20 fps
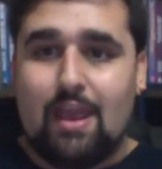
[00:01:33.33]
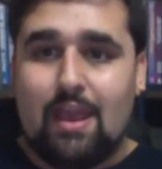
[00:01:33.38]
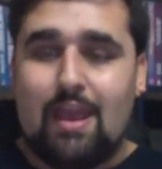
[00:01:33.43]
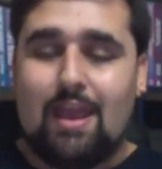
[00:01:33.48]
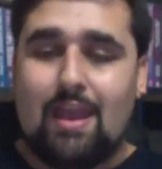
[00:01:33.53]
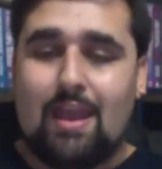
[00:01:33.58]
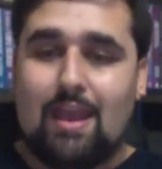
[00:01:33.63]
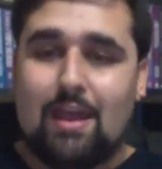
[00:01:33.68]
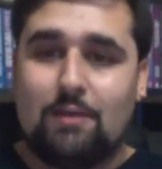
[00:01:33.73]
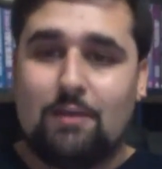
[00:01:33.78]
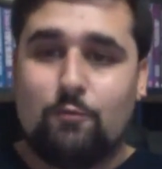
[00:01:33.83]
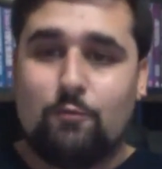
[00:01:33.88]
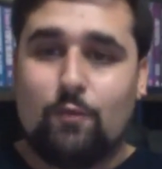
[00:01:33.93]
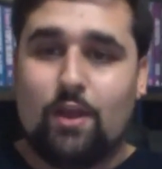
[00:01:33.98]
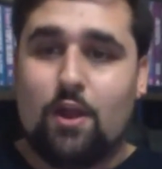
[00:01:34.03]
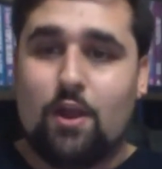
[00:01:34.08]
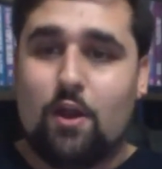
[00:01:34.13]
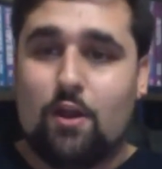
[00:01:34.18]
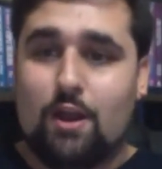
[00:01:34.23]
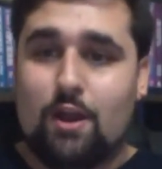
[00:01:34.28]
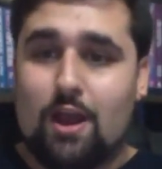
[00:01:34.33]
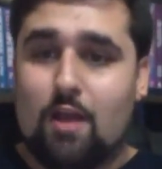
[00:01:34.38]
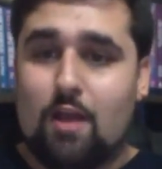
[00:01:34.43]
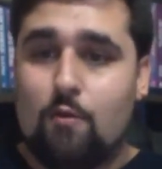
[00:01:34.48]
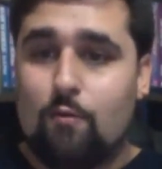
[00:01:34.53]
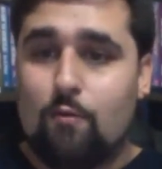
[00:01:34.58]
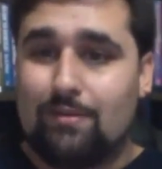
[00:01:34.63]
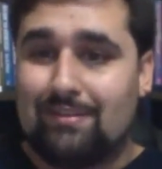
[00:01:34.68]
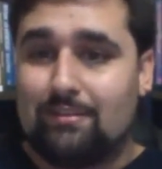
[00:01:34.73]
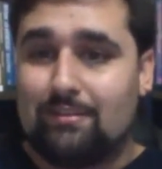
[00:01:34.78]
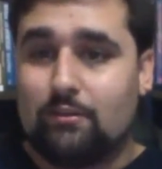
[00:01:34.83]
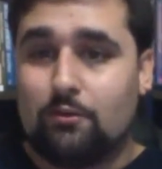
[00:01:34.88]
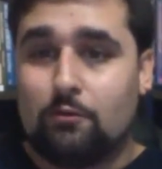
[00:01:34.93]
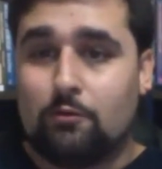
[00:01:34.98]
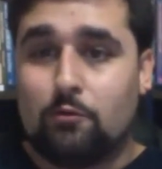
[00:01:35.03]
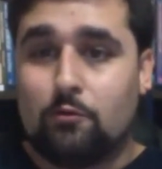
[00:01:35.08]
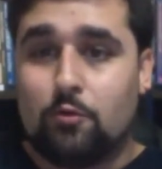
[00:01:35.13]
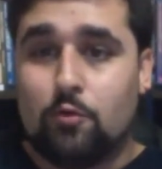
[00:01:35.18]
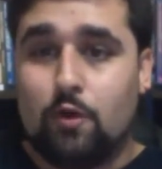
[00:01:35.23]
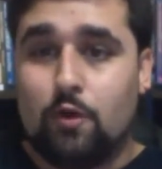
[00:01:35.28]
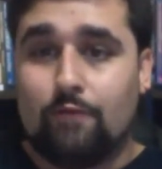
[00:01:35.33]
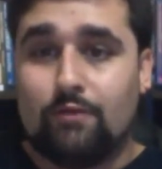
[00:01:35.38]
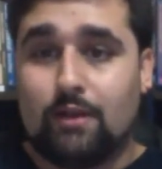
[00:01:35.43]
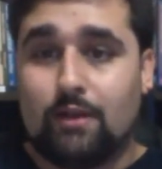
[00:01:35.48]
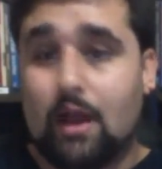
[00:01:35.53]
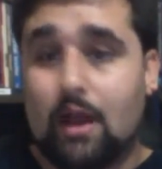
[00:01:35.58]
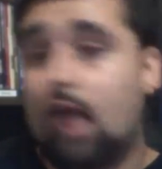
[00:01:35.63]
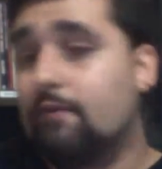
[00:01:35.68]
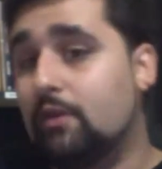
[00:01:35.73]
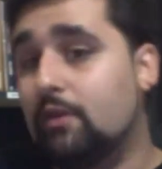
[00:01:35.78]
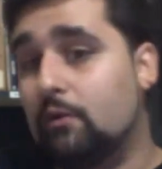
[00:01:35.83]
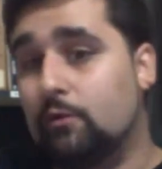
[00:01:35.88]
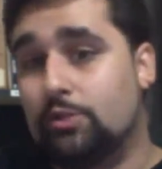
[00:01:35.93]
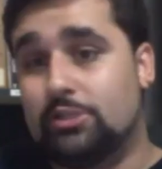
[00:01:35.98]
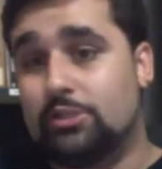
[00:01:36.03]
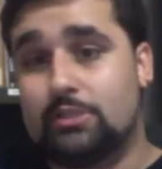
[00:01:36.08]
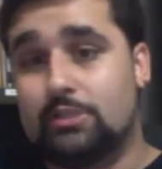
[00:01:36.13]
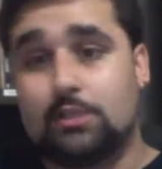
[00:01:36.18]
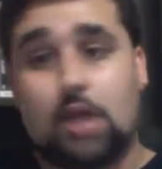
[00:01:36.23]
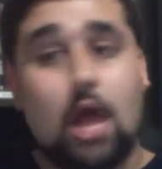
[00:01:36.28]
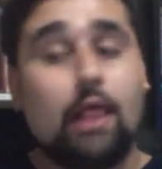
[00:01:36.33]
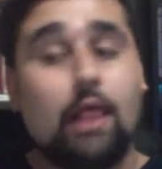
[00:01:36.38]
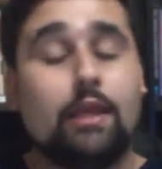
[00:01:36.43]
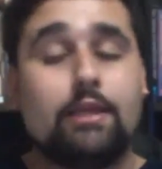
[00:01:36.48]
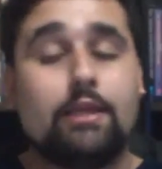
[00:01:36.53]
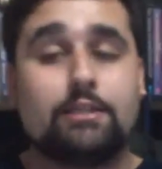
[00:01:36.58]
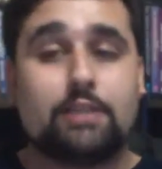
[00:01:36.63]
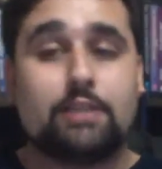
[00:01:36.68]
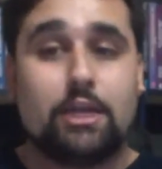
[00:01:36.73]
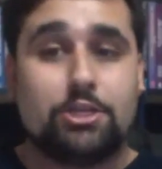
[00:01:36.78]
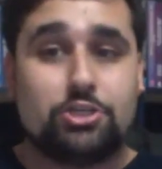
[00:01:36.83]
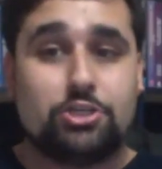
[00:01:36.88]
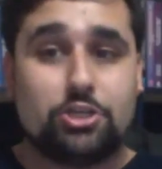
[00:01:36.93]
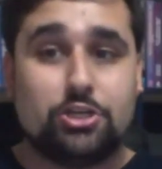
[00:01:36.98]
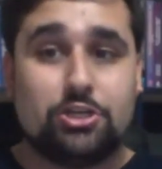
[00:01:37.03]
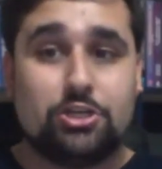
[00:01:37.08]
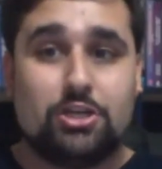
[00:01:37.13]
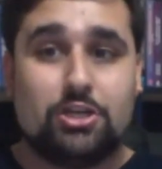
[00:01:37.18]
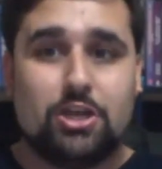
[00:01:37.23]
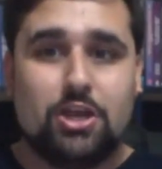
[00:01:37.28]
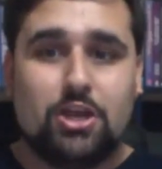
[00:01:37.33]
and we are now with the crew of the Covenant, which is a colonization